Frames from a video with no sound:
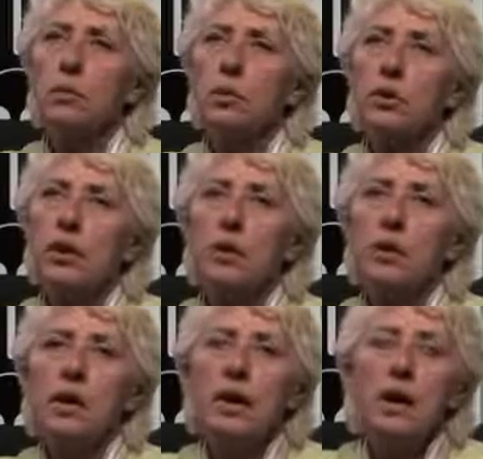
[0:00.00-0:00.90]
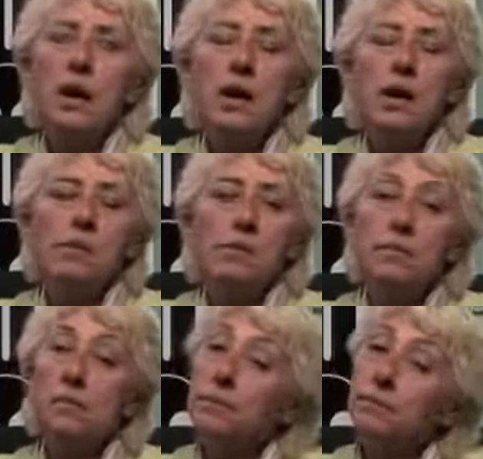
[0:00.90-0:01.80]
turn out. I
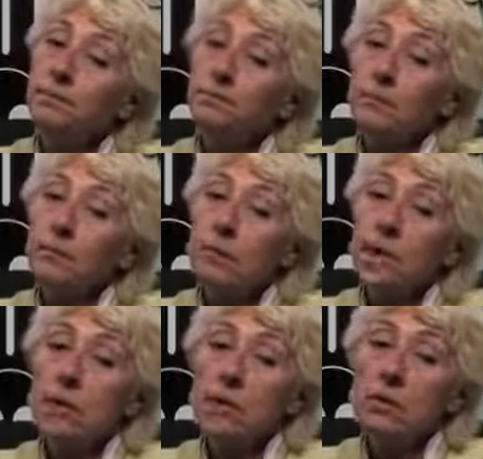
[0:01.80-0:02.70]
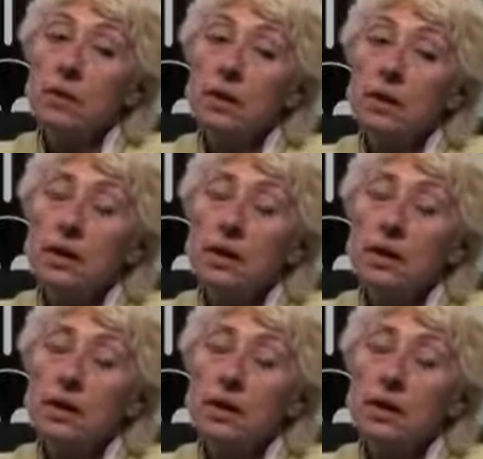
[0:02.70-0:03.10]
know that